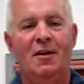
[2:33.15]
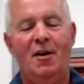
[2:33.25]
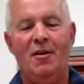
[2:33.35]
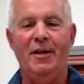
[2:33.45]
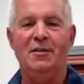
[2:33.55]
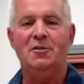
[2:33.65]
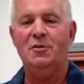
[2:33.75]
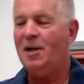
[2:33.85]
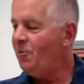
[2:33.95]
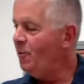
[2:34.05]
All right, so
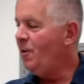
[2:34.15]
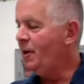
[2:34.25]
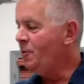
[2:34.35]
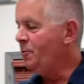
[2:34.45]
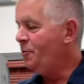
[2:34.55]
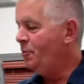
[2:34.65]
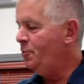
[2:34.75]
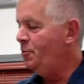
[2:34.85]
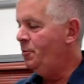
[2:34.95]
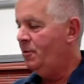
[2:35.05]
now we want to go
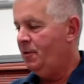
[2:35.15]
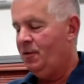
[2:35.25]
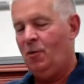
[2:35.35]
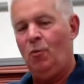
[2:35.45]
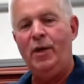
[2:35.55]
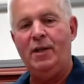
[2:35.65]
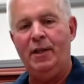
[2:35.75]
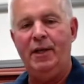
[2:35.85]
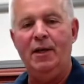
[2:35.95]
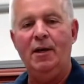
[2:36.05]
through the
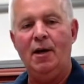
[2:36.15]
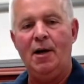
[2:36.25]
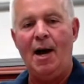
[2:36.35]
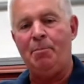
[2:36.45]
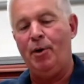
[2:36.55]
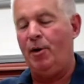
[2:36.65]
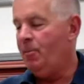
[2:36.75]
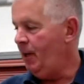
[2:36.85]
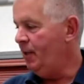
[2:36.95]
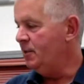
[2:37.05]
weekly operator
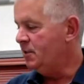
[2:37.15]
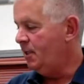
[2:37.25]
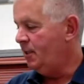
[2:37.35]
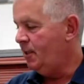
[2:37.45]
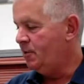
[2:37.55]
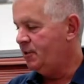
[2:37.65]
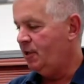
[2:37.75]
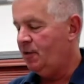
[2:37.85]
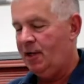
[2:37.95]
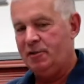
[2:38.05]
maintenance on our
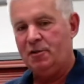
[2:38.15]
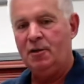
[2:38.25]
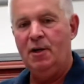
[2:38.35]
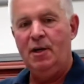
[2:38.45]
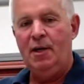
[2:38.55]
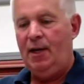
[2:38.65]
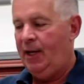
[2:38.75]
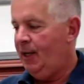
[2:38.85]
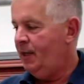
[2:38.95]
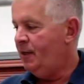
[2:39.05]
sterilizer.
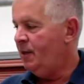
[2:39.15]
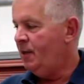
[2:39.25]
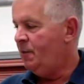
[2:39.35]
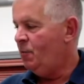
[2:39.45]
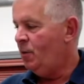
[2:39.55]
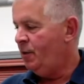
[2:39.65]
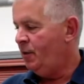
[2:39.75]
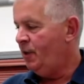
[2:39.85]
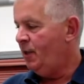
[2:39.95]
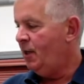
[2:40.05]
And one of
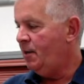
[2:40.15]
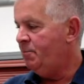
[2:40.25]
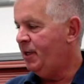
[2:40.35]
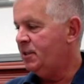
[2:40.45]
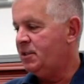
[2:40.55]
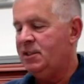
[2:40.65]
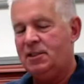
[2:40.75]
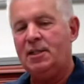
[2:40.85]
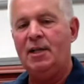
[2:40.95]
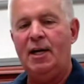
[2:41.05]
the biggest things
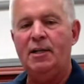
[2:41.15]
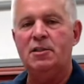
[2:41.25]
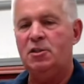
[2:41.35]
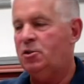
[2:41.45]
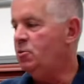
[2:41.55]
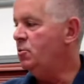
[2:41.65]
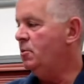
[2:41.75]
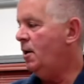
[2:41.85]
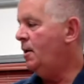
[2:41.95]
on that is to